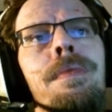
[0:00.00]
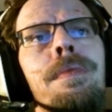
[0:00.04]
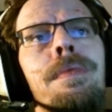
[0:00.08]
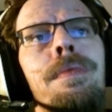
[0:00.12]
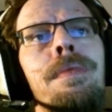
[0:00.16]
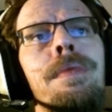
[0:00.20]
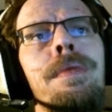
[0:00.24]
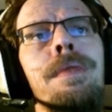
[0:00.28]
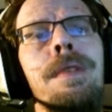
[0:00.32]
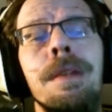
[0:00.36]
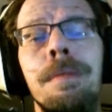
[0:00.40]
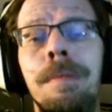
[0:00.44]

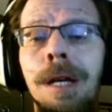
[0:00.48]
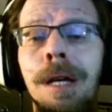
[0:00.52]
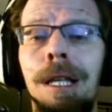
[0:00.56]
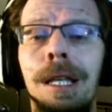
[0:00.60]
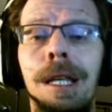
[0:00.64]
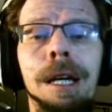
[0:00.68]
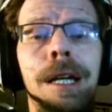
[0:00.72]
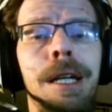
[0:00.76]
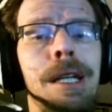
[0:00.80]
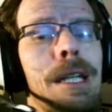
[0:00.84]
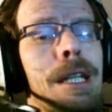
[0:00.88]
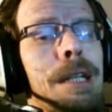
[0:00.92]
give me a
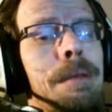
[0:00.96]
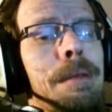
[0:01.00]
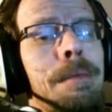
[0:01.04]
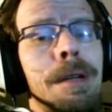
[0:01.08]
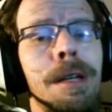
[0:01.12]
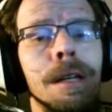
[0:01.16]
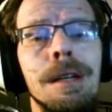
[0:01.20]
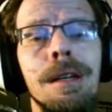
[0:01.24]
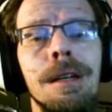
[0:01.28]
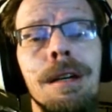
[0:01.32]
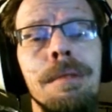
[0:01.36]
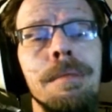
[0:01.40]
like, give me a
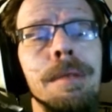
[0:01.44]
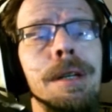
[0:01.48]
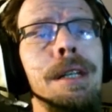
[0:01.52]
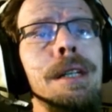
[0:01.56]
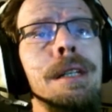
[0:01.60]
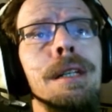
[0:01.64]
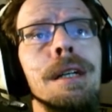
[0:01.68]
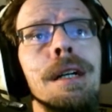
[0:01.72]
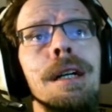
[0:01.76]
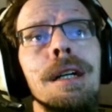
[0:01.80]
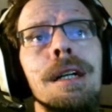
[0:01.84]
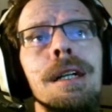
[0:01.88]
comment.
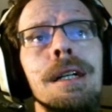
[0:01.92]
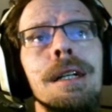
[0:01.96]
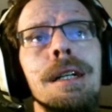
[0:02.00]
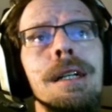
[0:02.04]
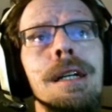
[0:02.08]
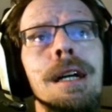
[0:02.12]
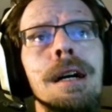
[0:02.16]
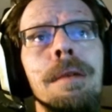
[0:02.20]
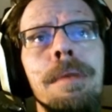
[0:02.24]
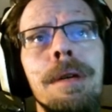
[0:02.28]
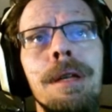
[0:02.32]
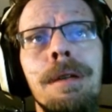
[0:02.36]

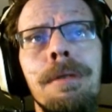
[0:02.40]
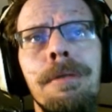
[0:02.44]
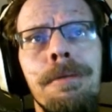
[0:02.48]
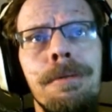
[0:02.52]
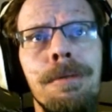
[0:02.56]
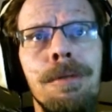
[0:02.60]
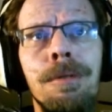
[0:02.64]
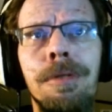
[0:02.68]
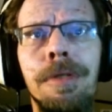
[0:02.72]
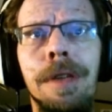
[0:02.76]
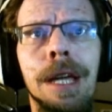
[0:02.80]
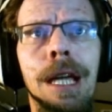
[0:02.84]
Comment if
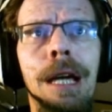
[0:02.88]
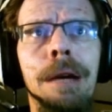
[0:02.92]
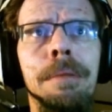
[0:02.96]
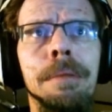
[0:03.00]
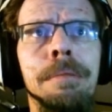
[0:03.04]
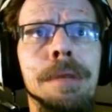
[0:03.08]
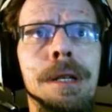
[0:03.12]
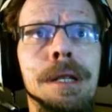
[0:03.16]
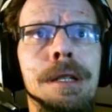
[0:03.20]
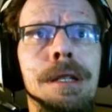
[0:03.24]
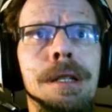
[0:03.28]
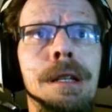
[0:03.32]
you think I
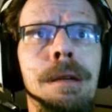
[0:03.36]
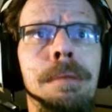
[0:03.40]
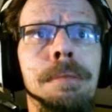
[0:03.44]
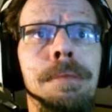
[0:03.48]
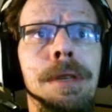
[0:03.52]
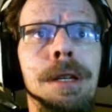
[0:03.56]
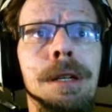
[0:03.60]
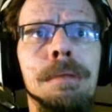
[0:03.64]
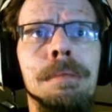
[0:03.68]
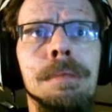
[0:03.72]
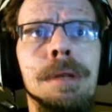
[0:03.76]
missed something,